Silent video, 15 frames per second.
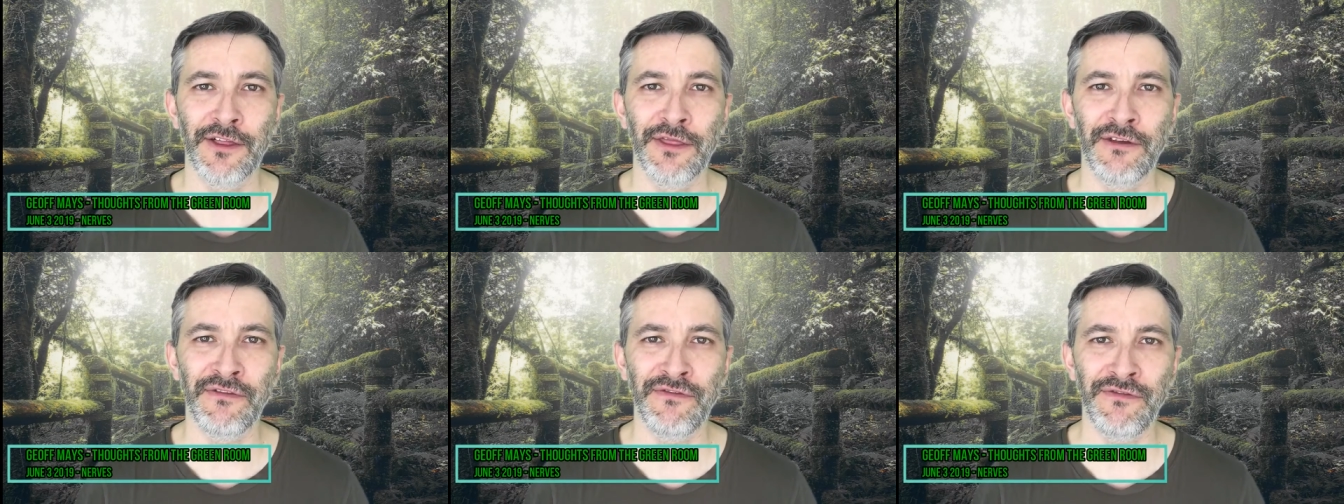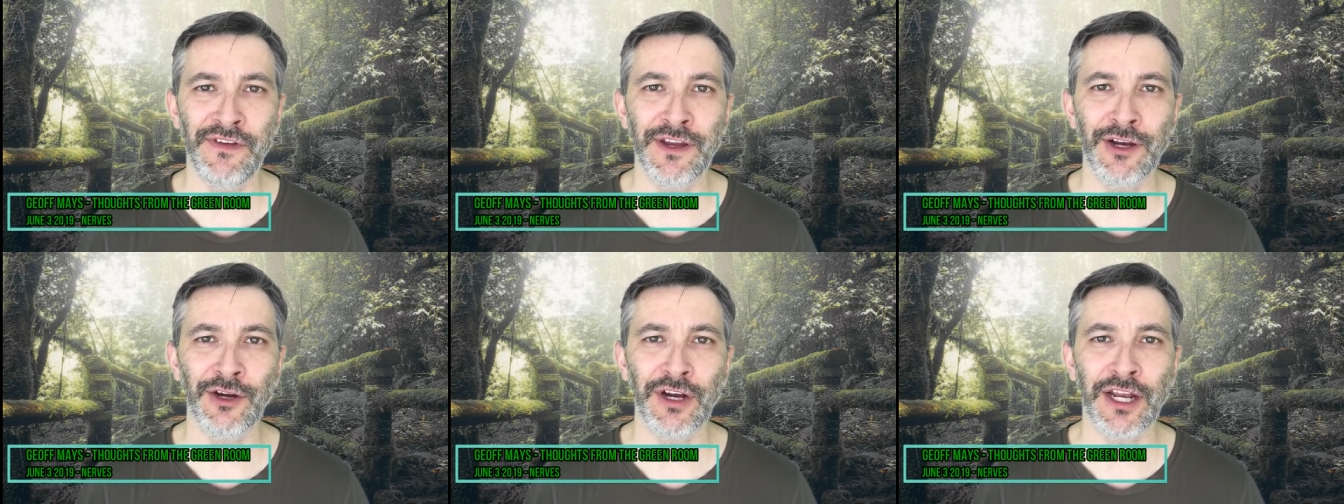The
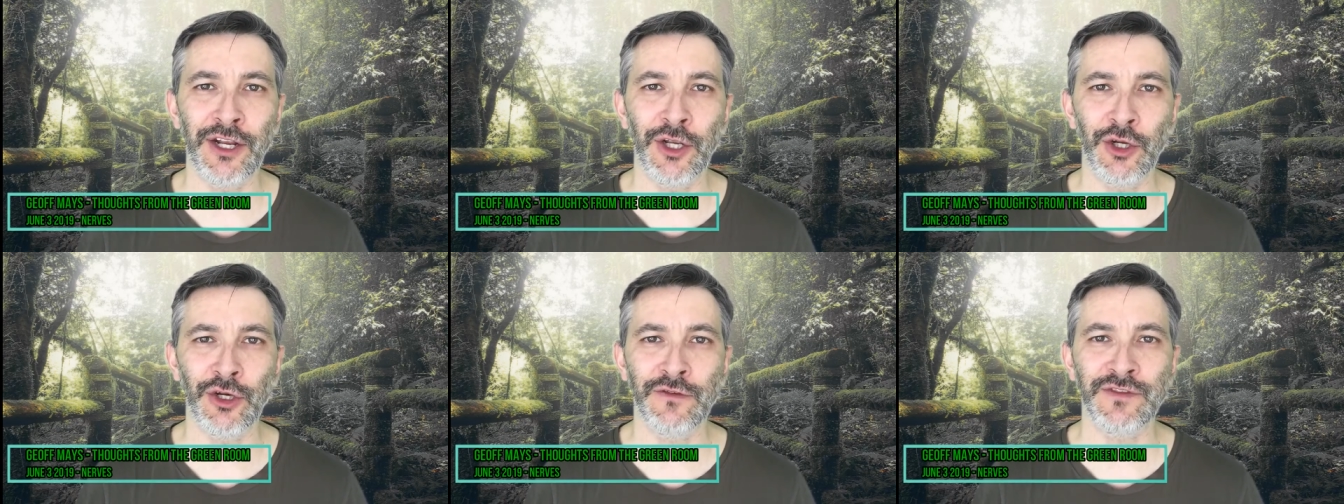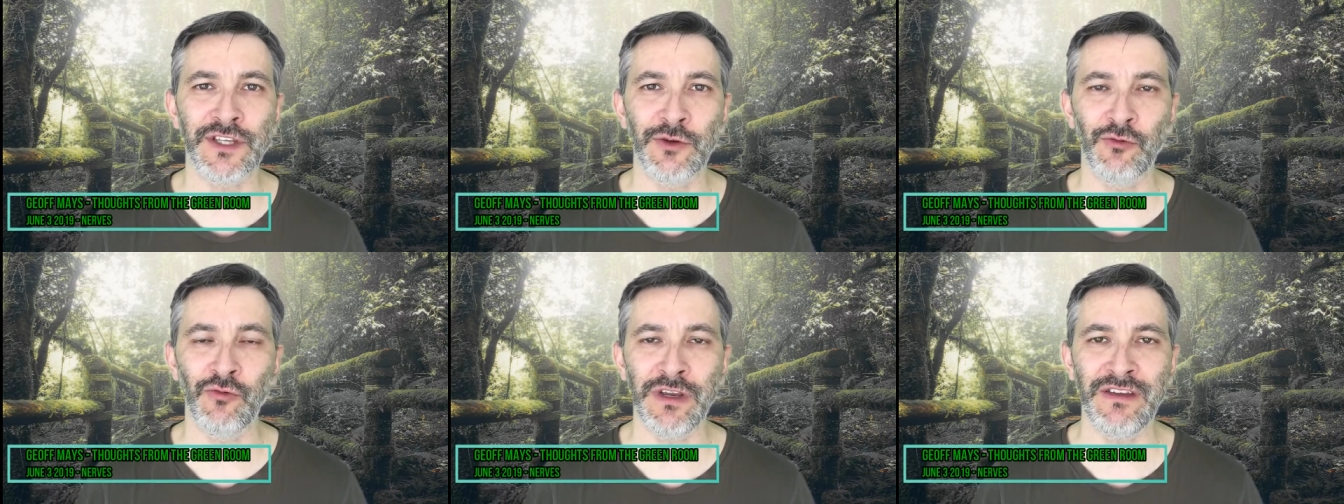fear and nerves
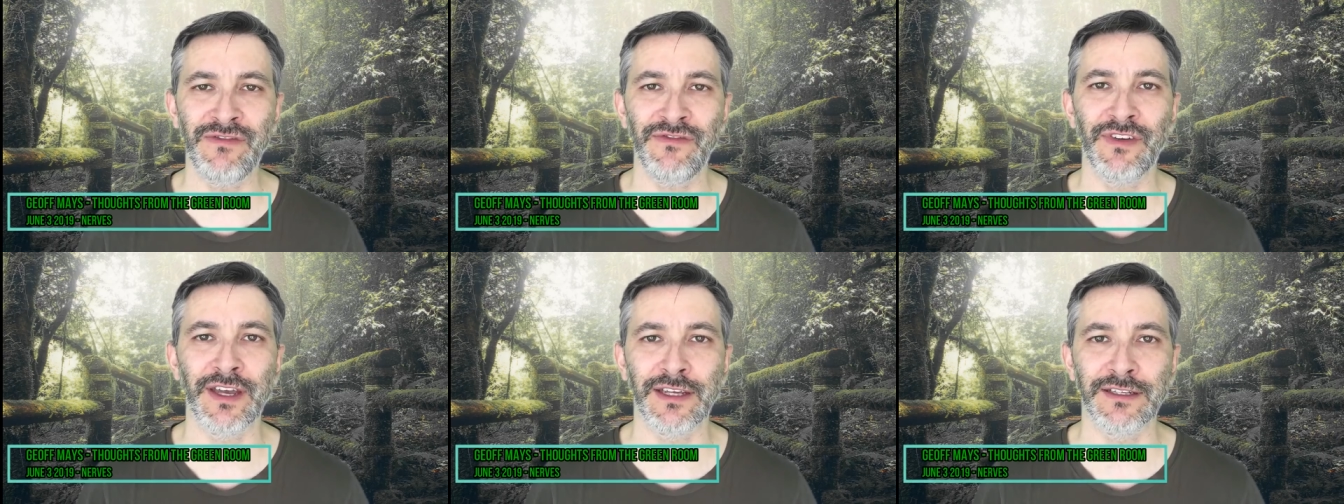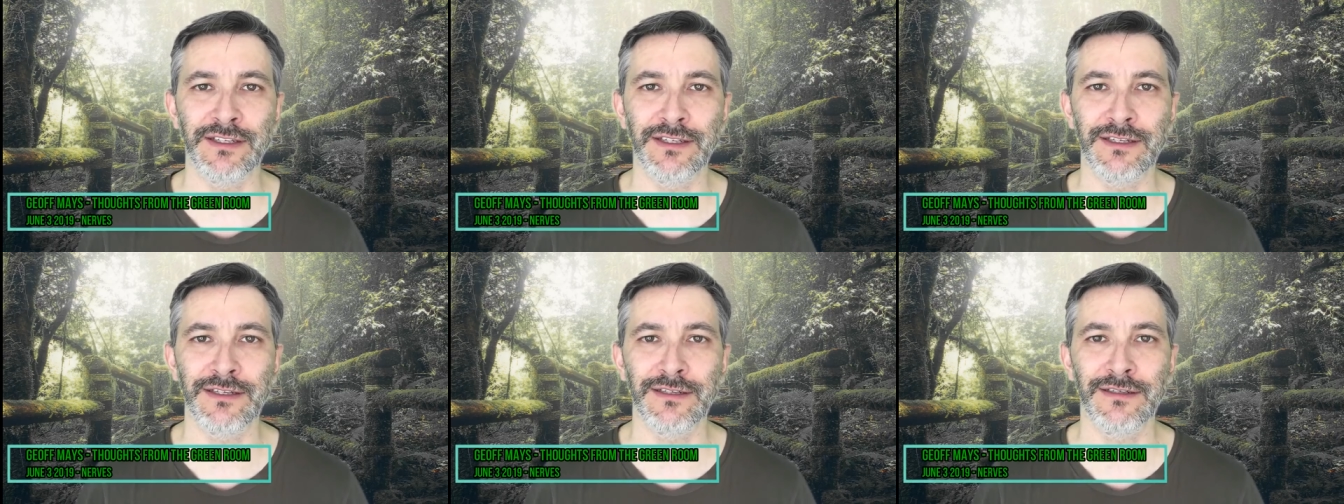that we
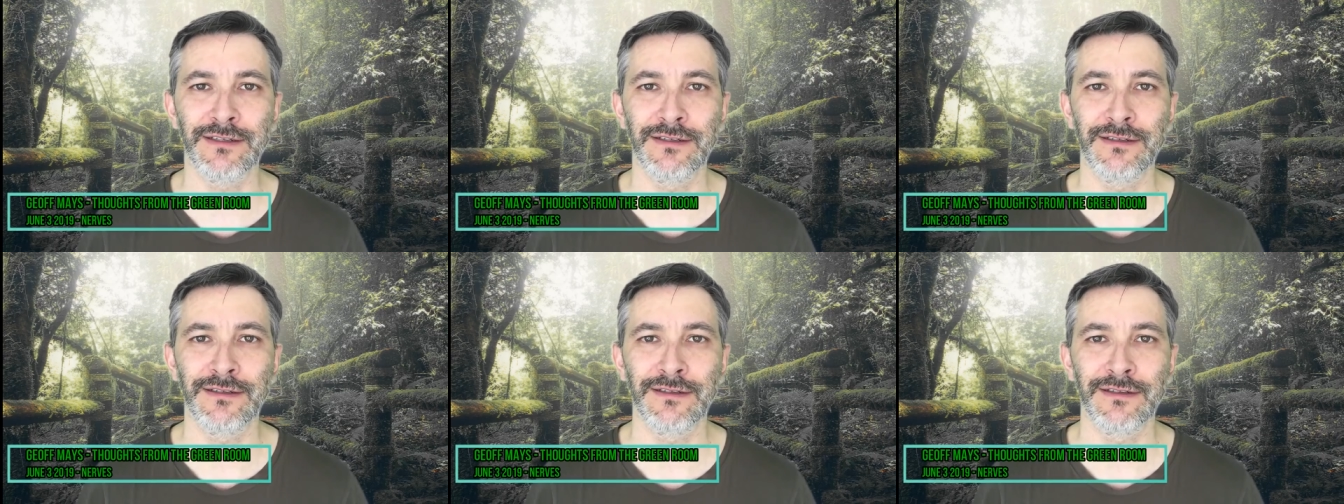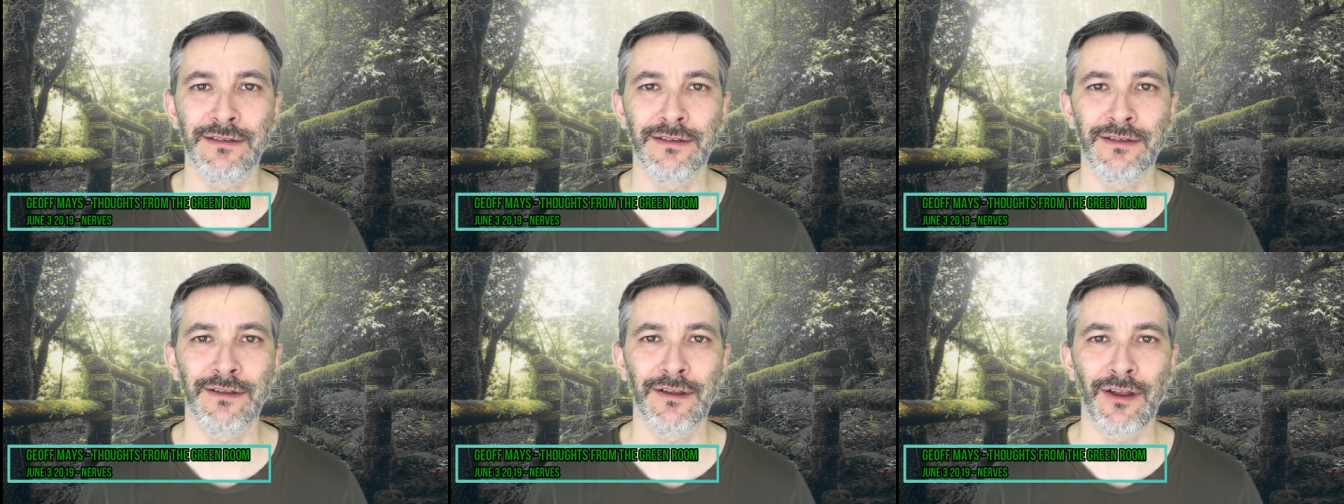face
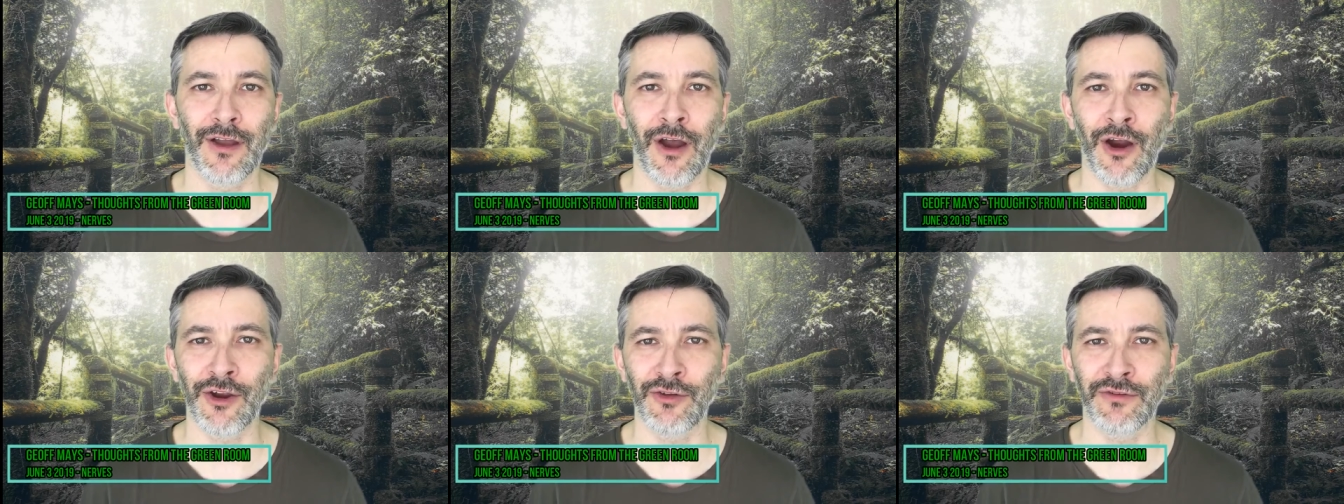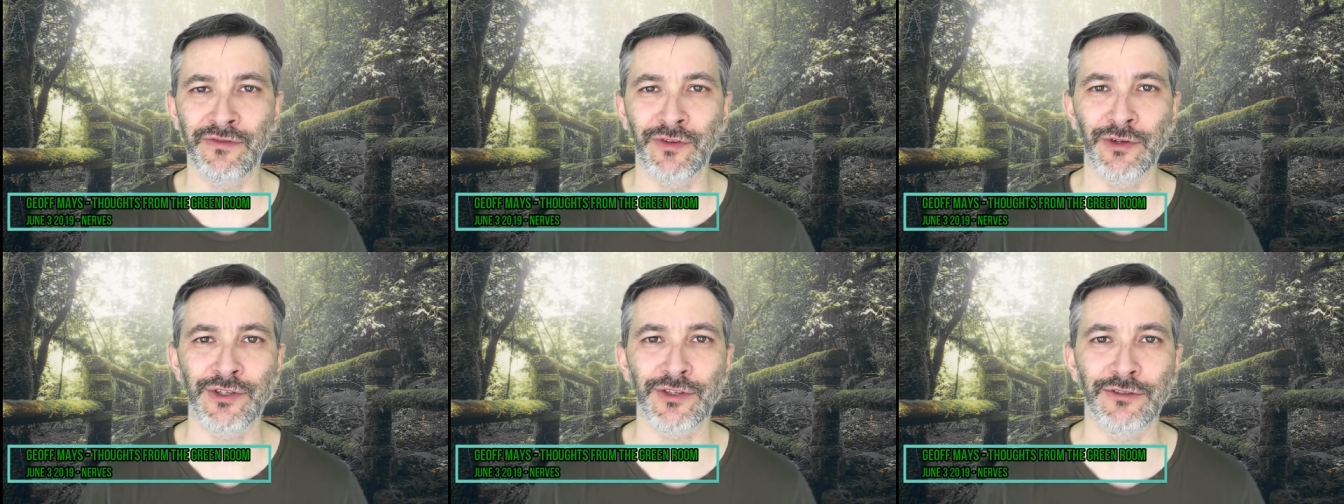are
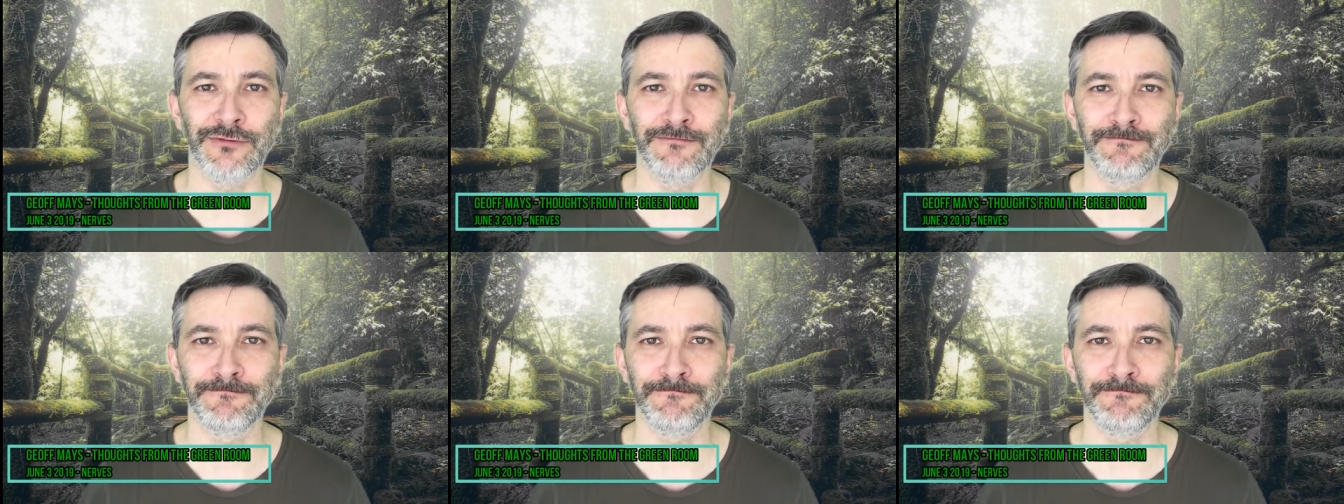universal.